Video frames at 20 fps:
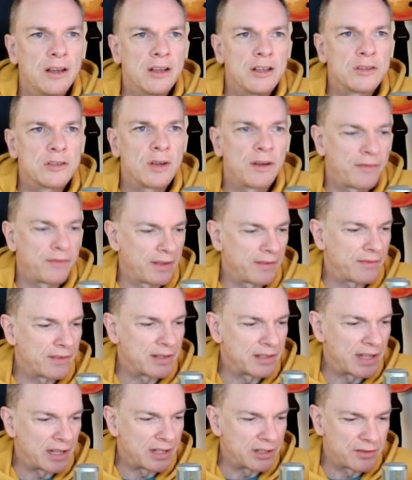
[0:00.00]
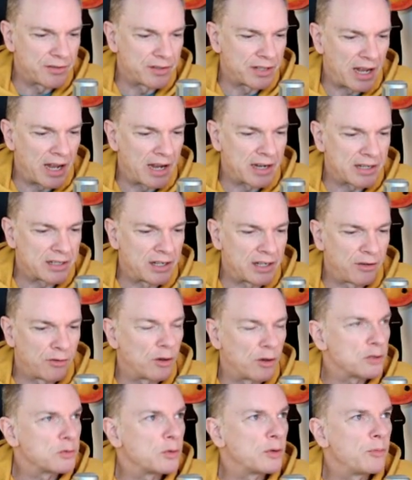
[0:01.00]
So I think this answer is actually
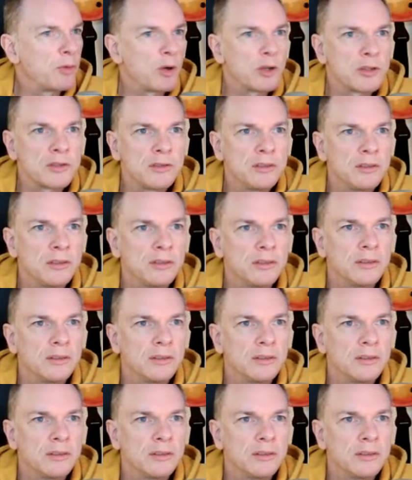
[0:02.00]
crossword puzzle.